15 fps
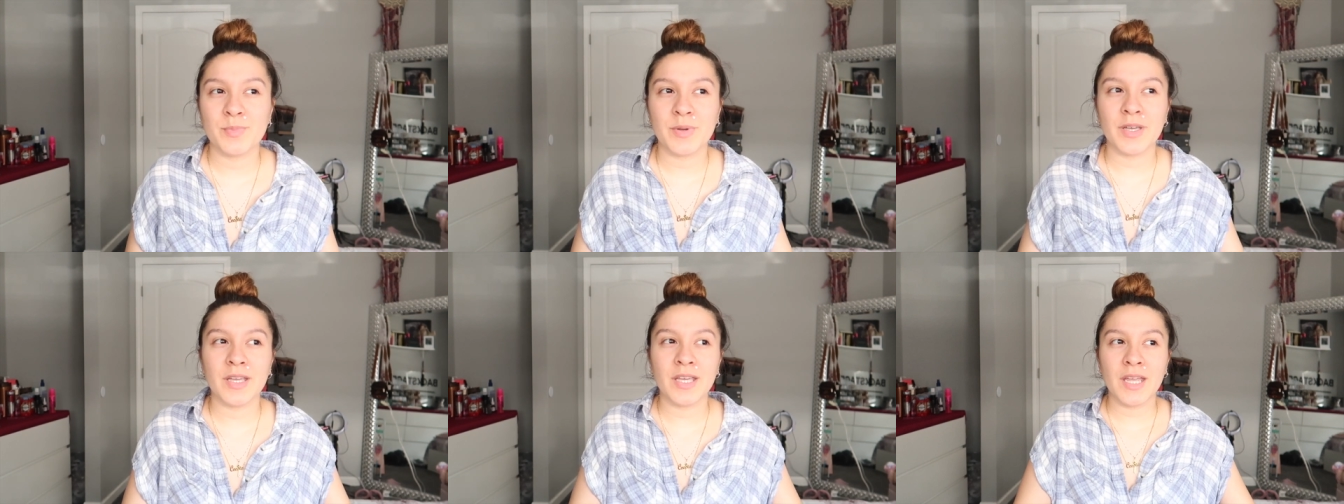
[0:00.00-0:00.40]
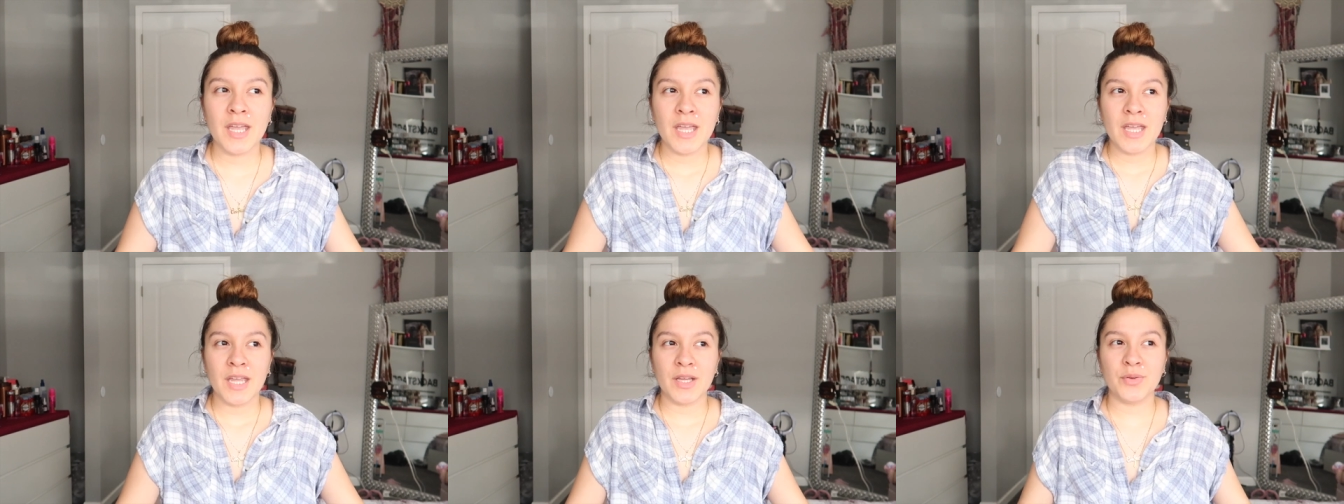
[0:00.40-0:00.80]
But
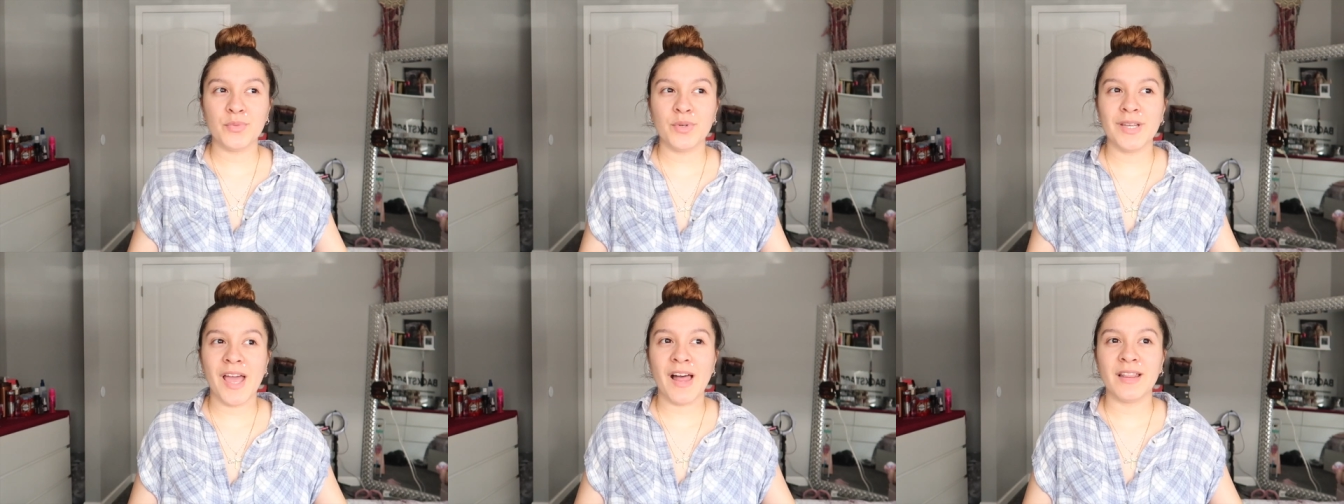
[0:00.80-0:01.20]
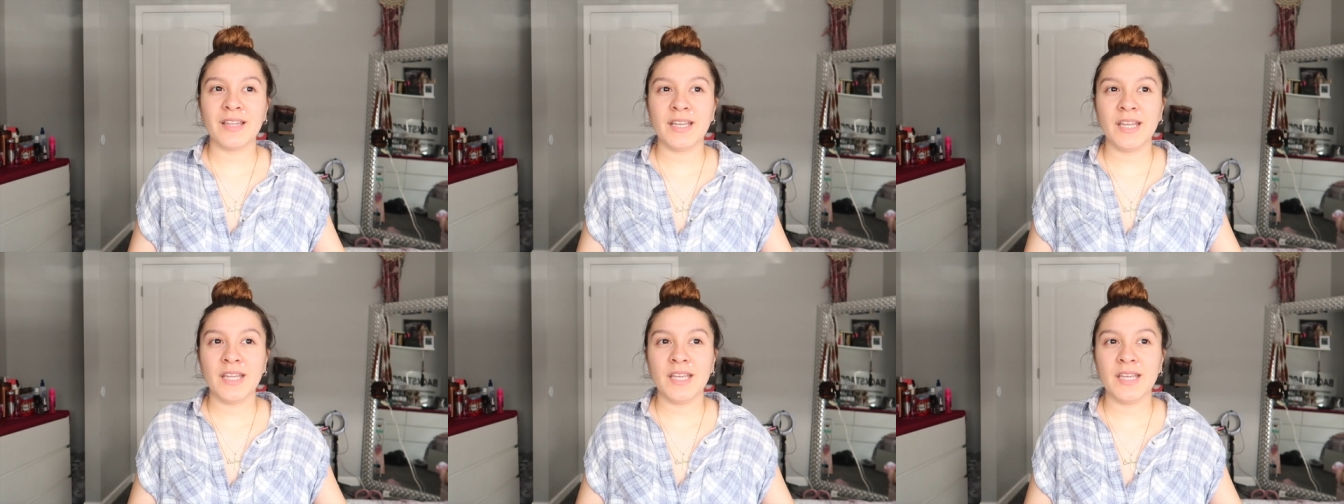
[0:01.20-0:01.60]
in
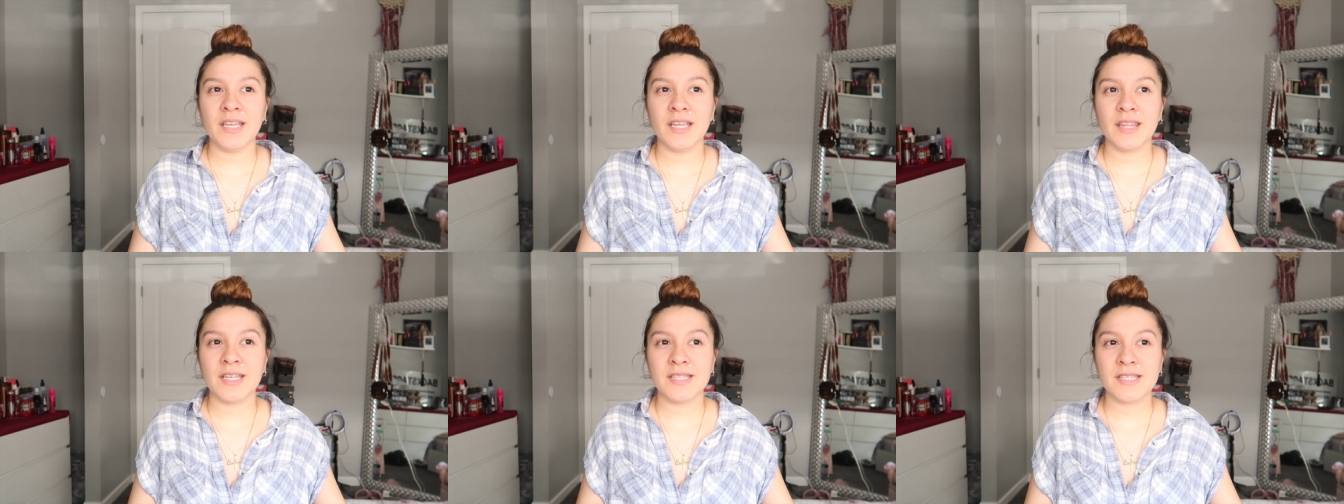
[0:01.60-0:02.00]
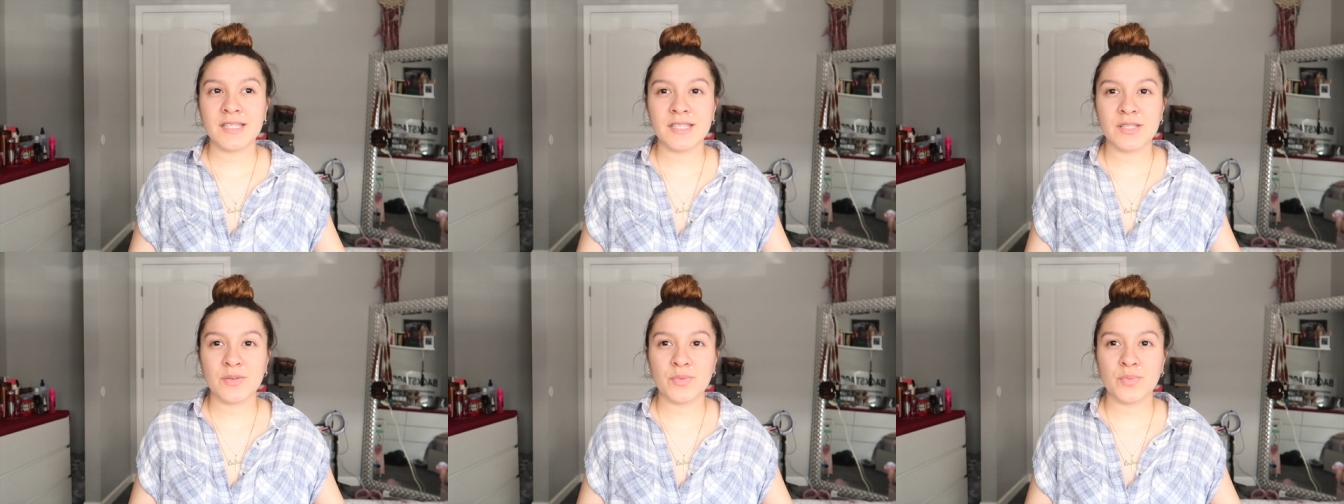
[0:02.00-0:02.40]
reality, this
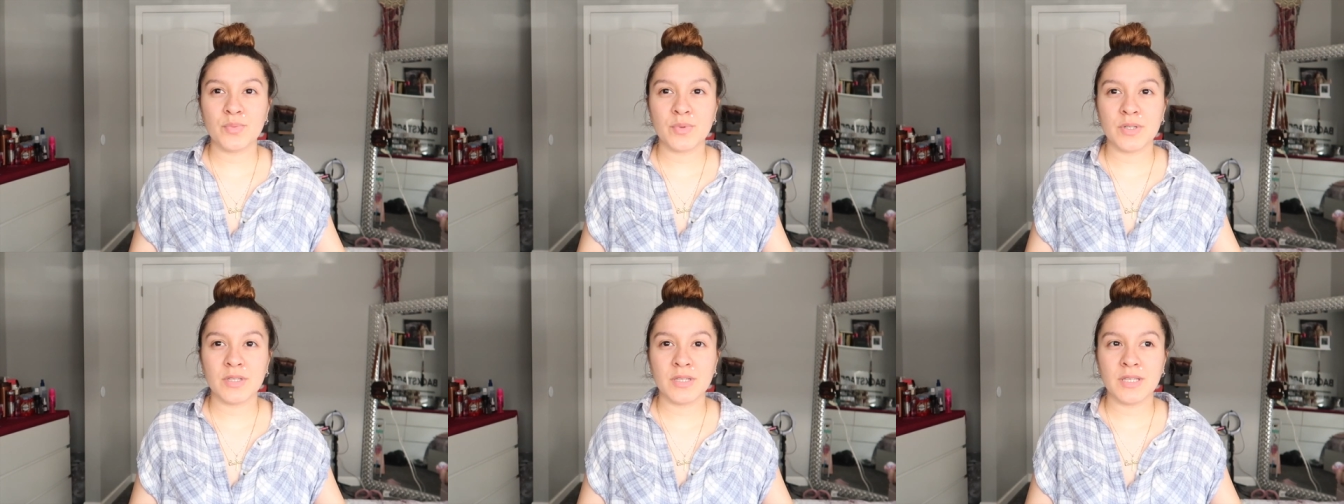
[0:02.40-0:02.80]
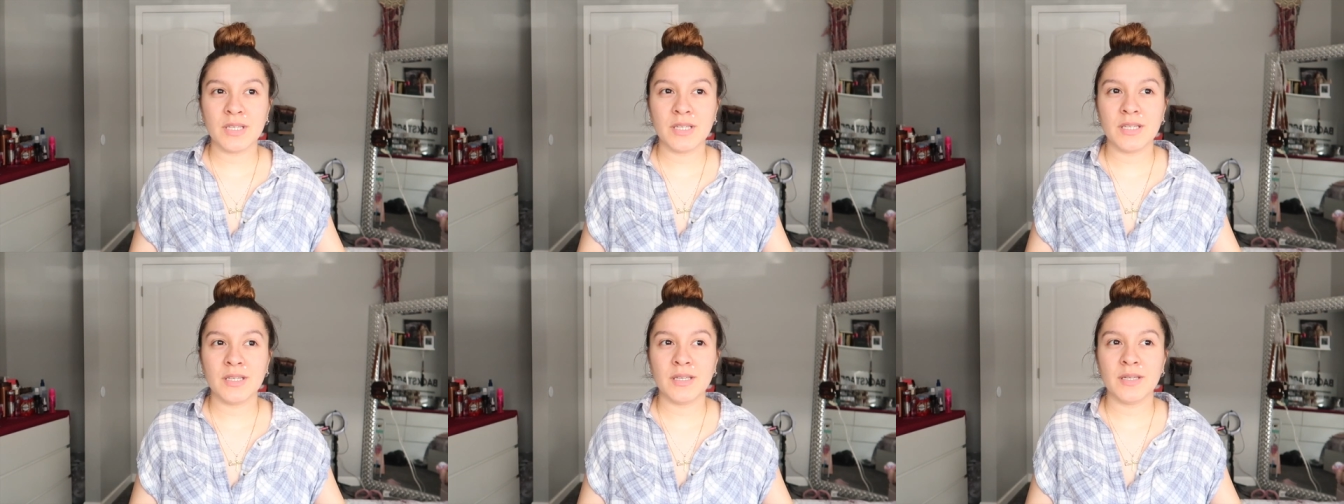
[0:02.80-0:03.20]
is a
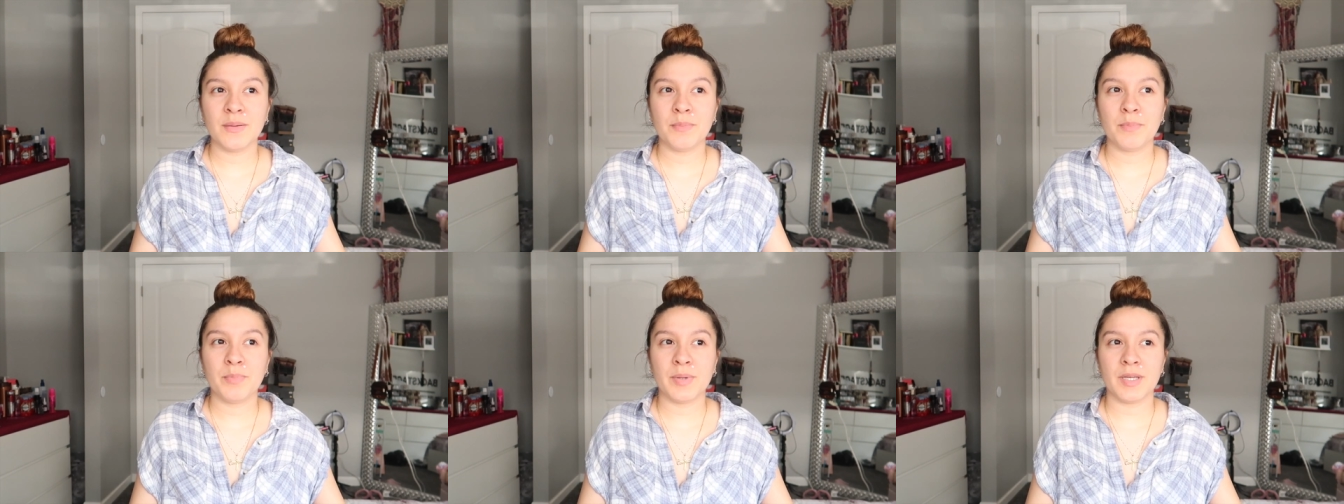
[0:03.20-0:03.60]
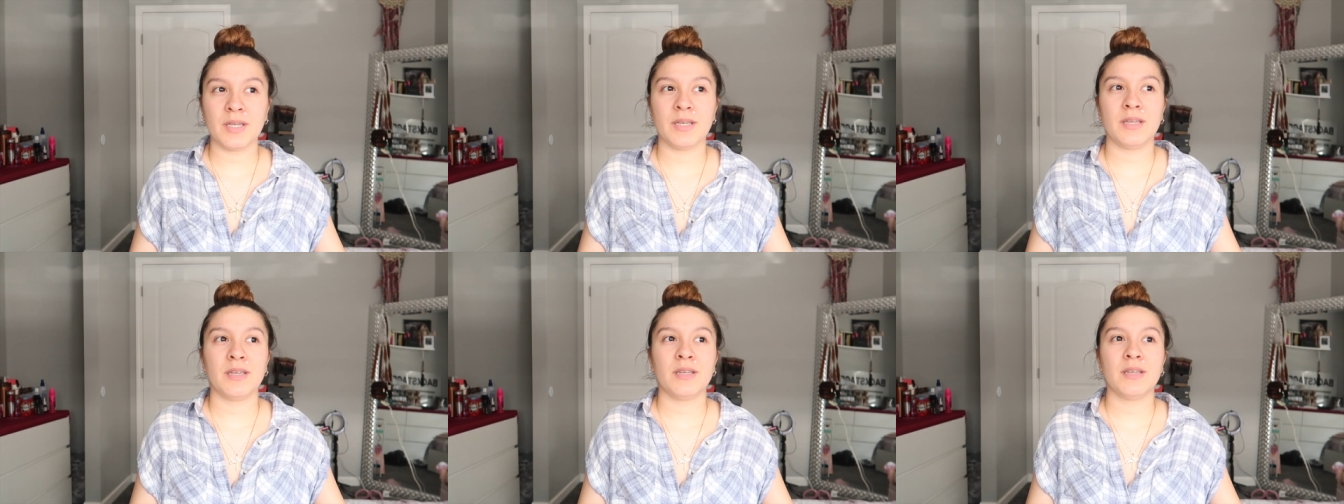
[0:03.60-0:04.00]
really
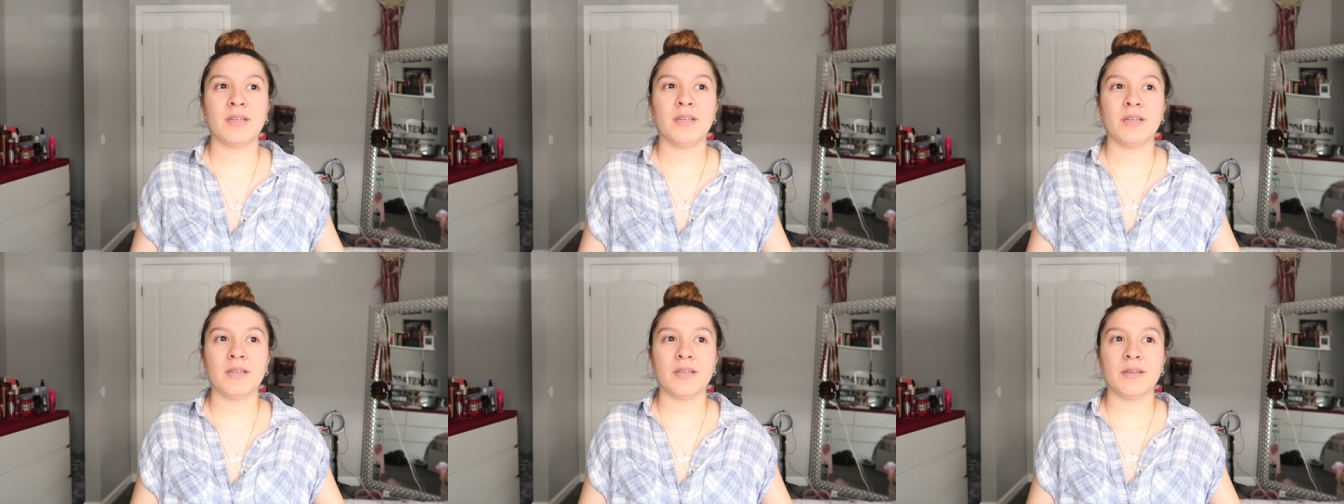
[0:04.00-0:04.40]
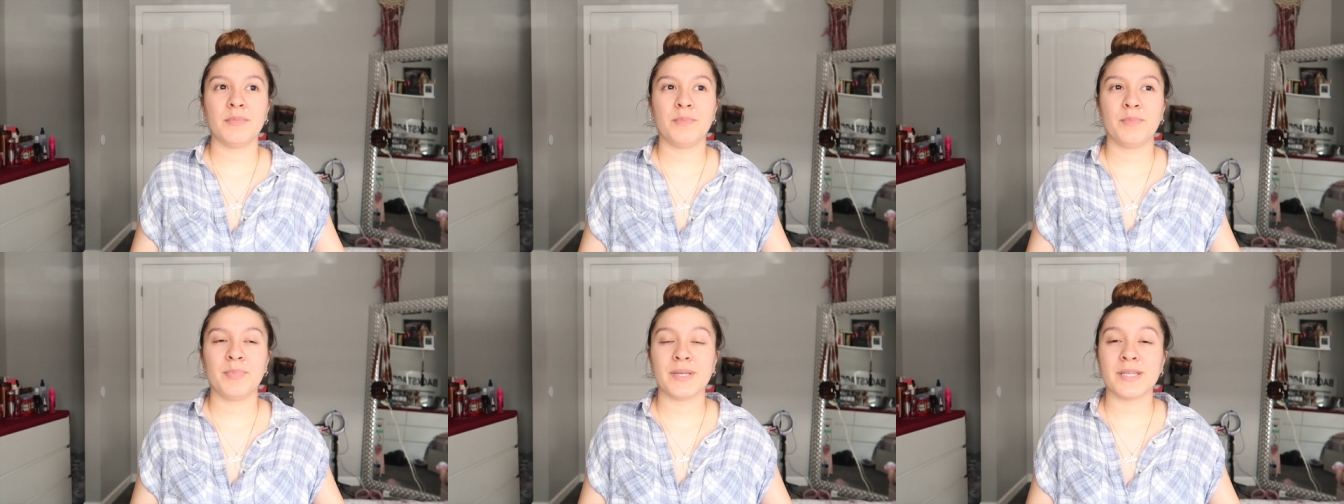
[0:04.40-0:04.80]
big
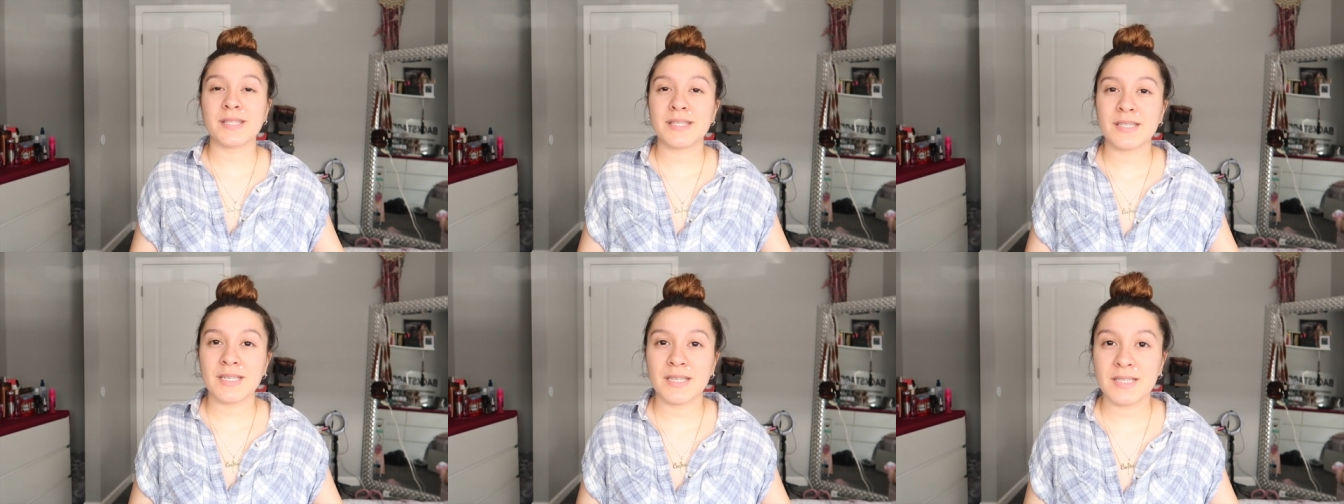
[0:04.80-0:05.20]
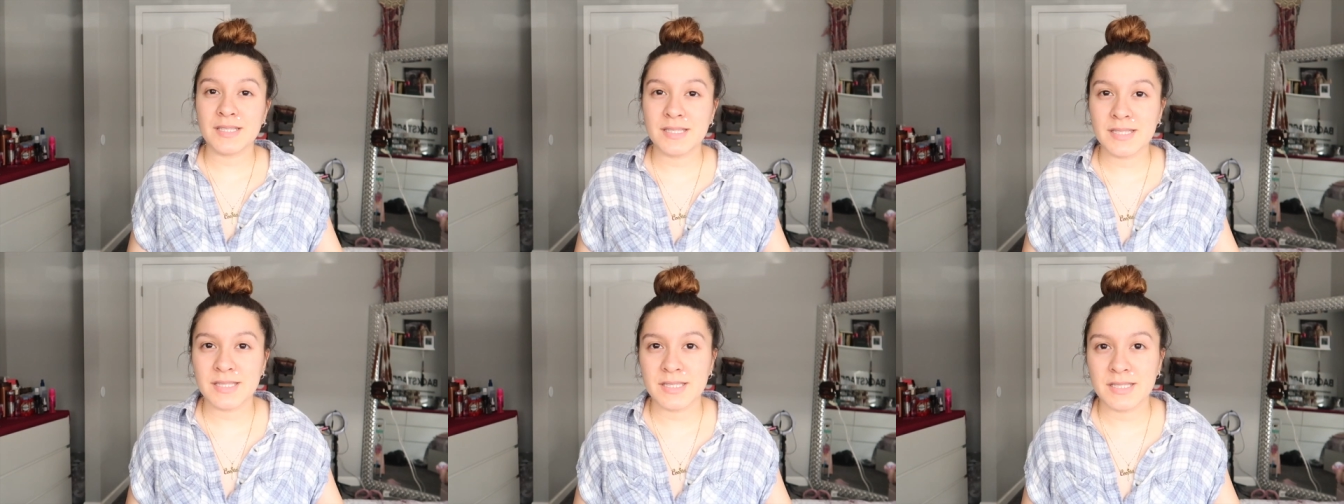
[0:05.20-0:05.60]

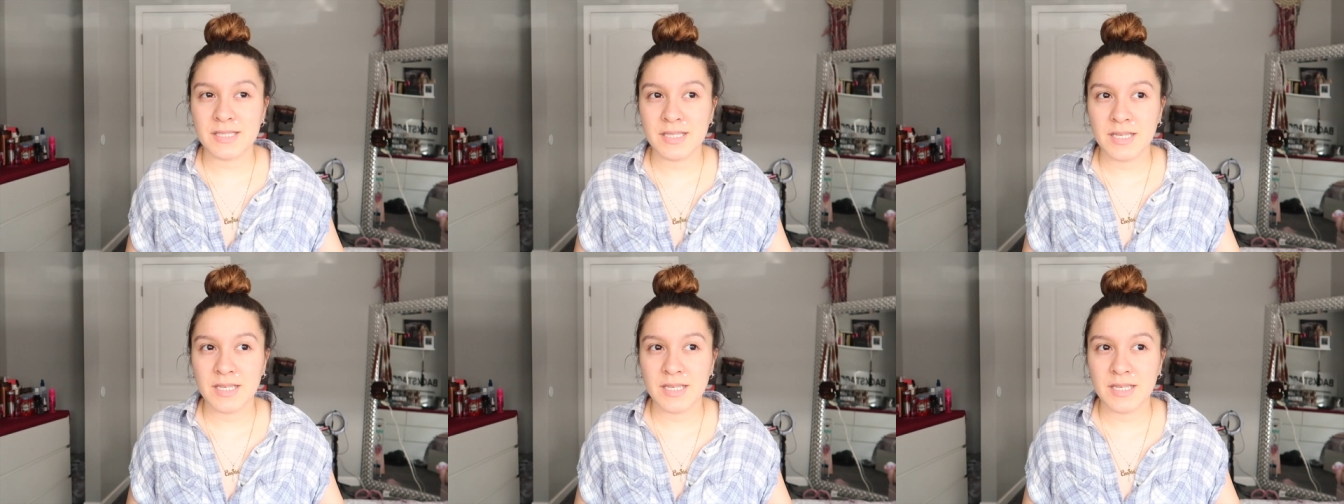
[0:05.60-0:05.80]
business